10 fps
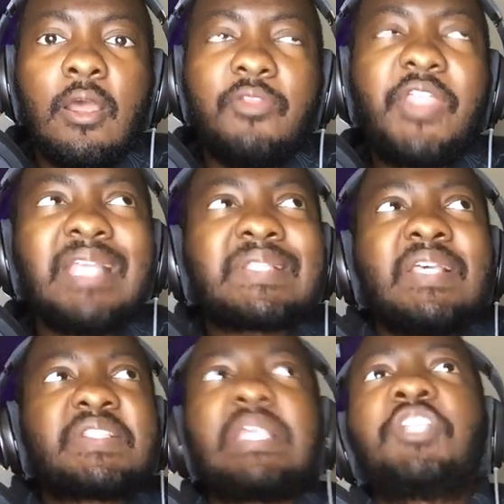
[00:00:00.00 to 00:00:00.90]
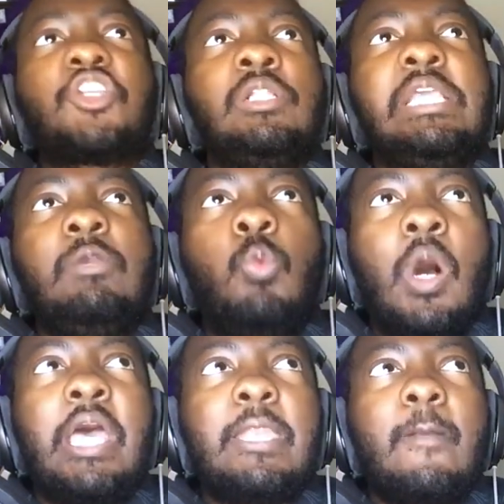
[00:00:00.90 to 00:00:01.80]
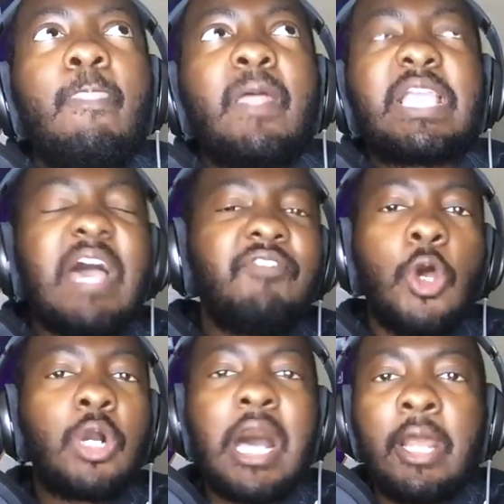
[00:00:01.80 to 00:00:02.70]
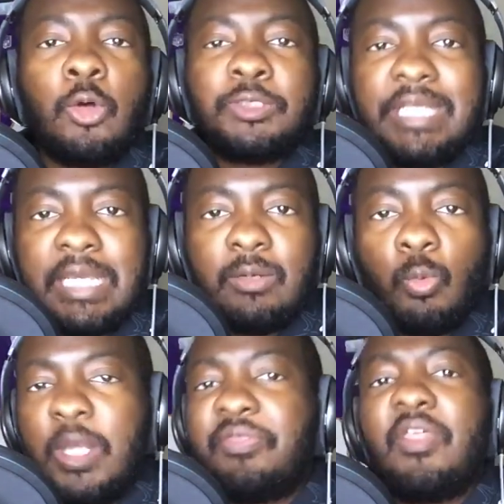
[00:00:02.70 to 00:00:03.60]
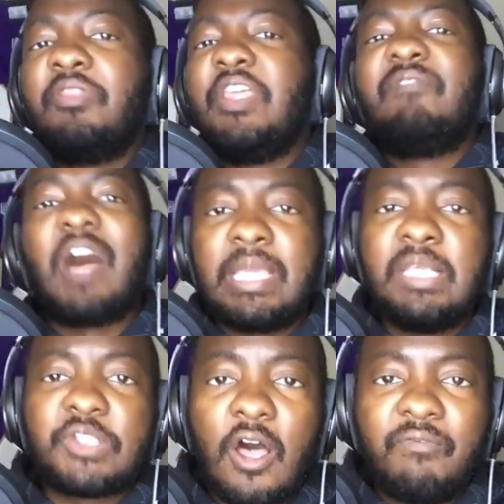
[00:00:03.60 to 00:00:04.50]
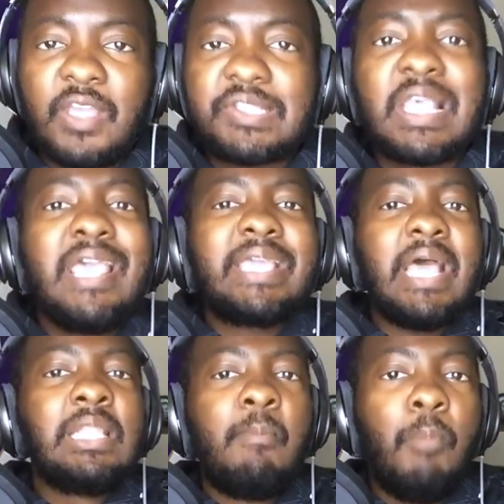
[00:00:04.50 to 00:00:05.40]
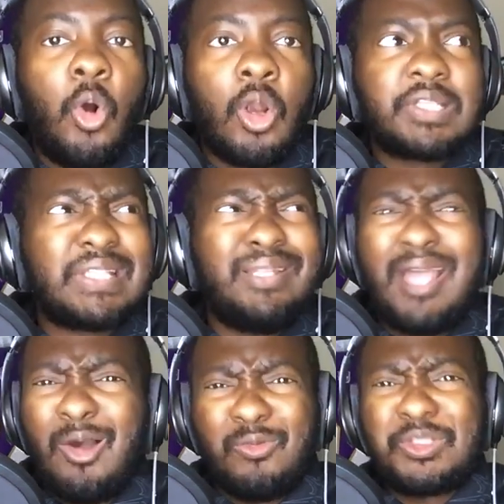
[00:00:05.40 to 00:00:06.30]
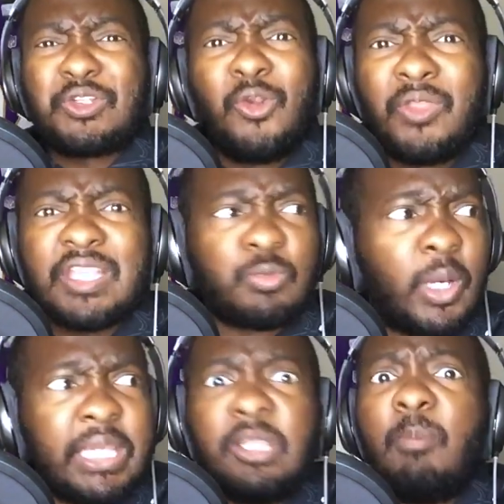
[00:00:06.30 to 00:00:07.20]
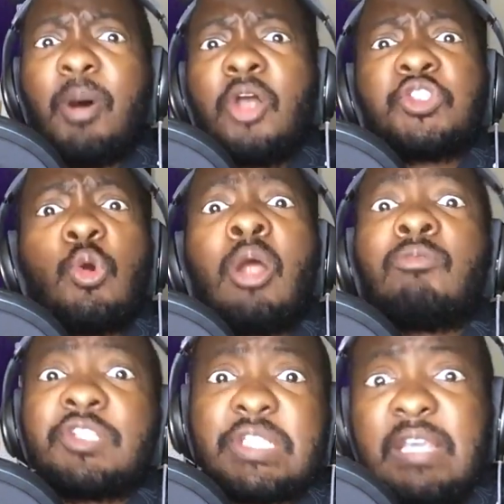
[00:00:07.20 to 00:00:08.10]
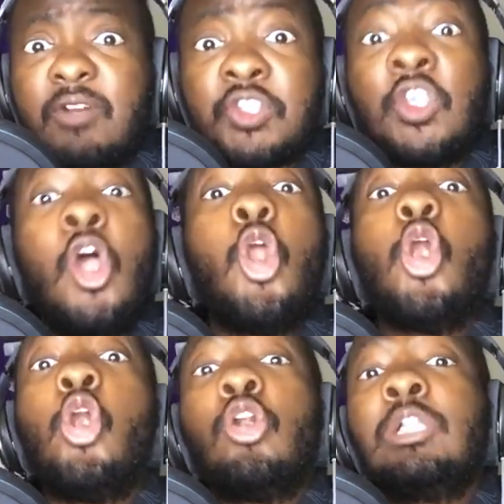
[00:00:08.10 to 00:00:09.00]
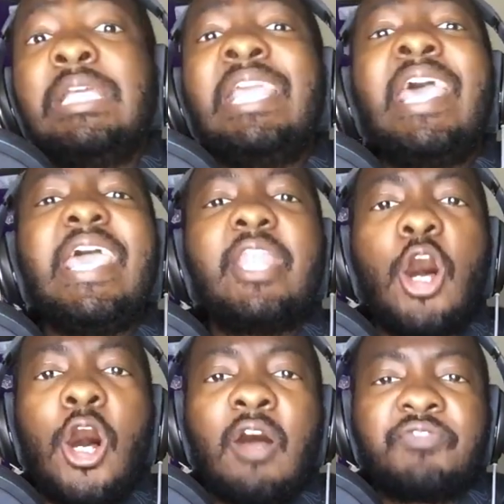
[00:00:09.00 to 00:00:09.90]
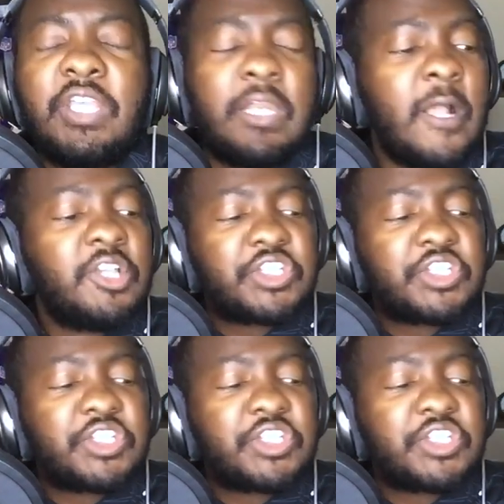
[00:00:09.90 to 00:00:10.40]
That's essentially what Kevin O'Connell did with the Vikings offense. Kellen Moore said, no, screw this. We're getting the ball to our receivers early and often.